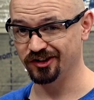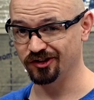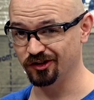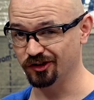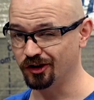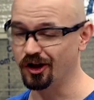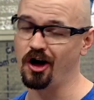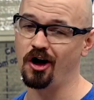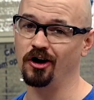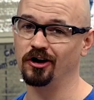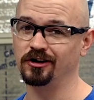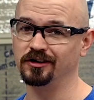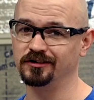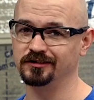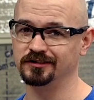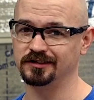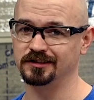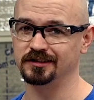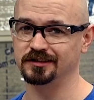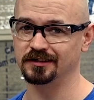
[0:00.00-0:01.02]
your
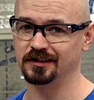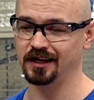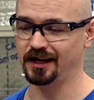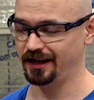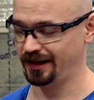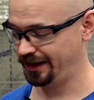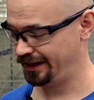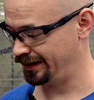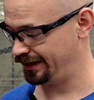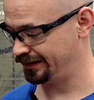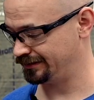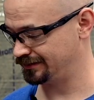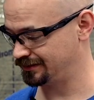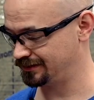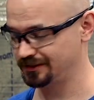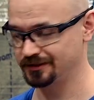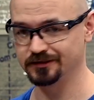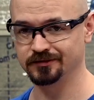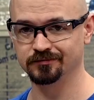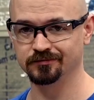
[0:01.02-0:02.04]
lungs,
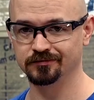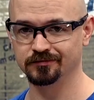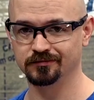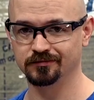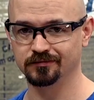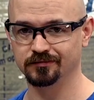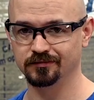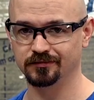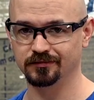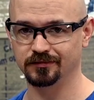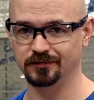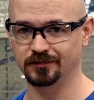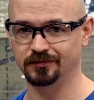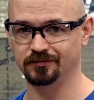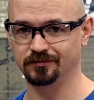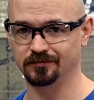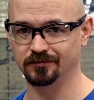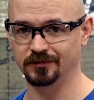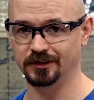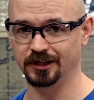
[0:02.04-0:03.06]
it's,
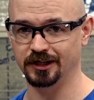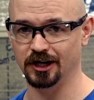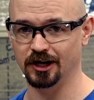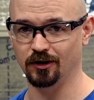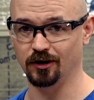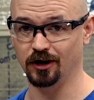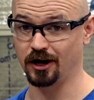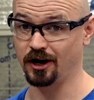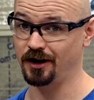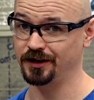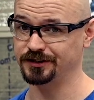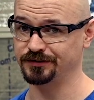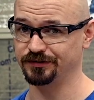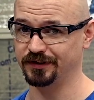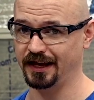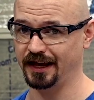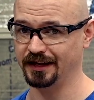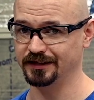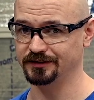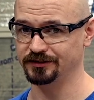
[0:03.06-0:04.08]
you know, a cause of
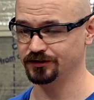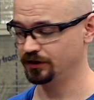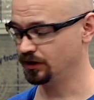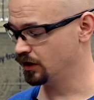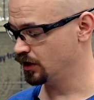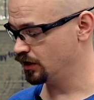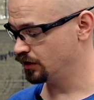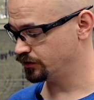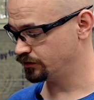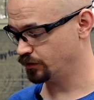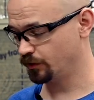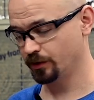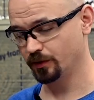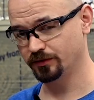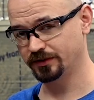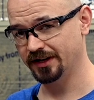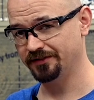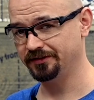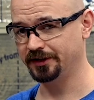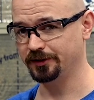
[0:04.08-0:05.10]
cancer. So
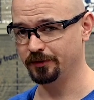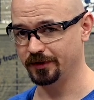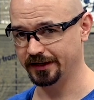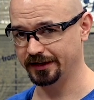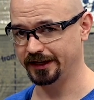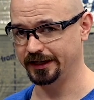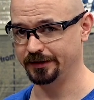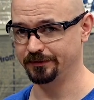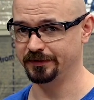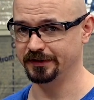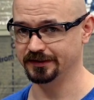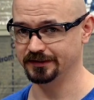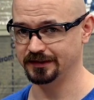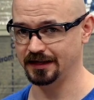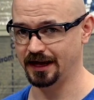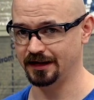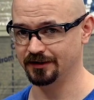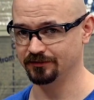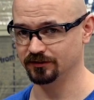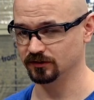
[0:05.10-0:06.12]
we definitely want to keep this
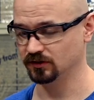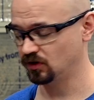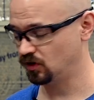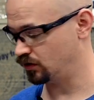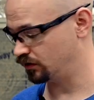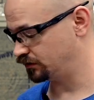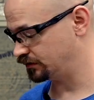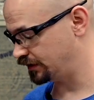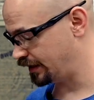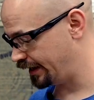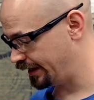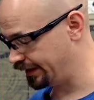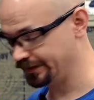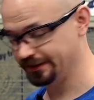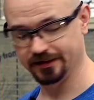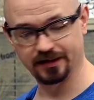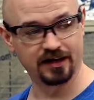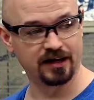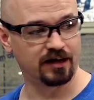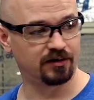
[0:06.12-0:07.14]
out of our lungs.
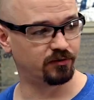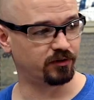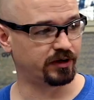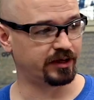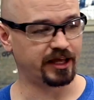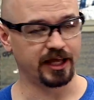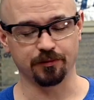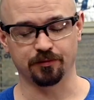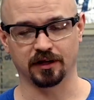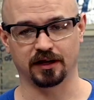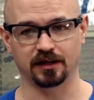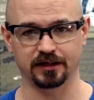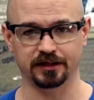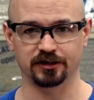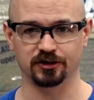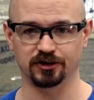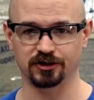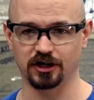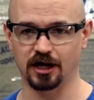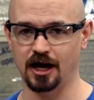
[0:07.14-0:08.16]
And if we can keep a
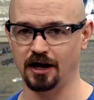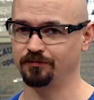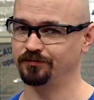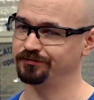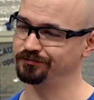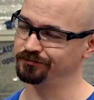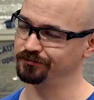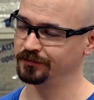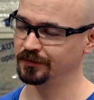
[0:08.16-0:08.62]
cleaner shop,